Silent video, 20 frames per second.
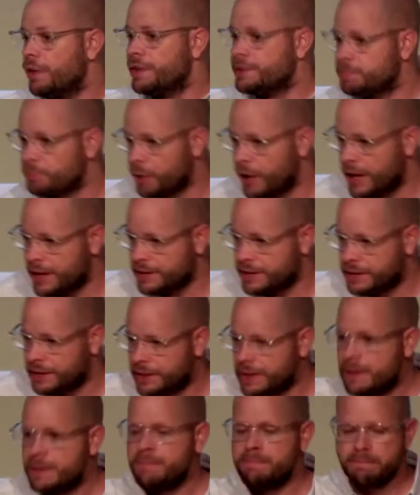this bread
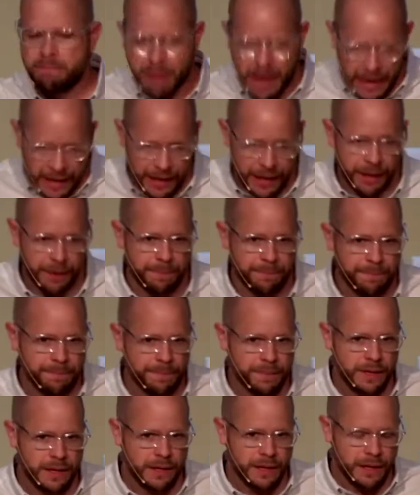manna.
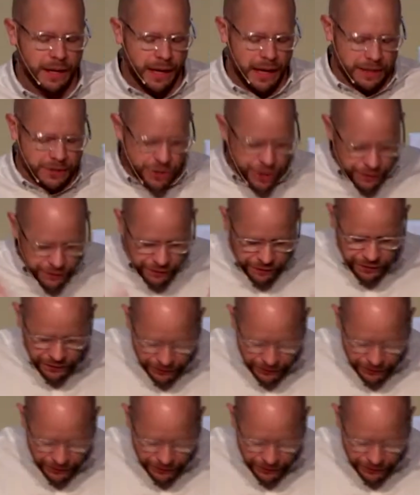And Jesus